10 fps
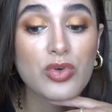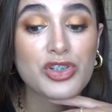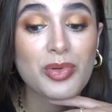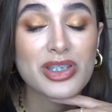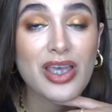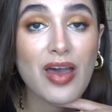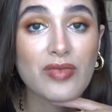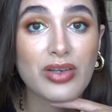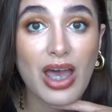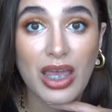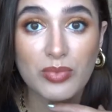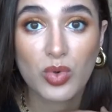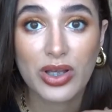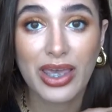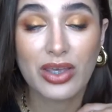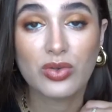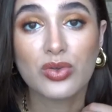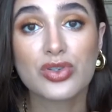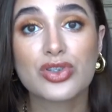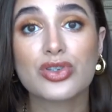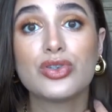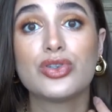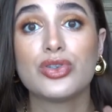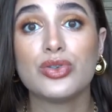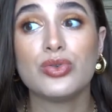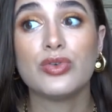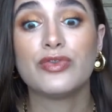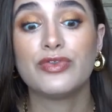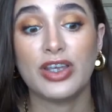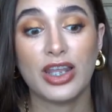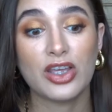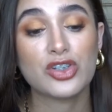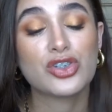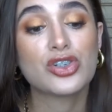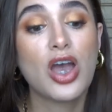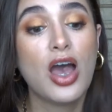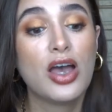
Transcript: which means I have nine more candles to finish.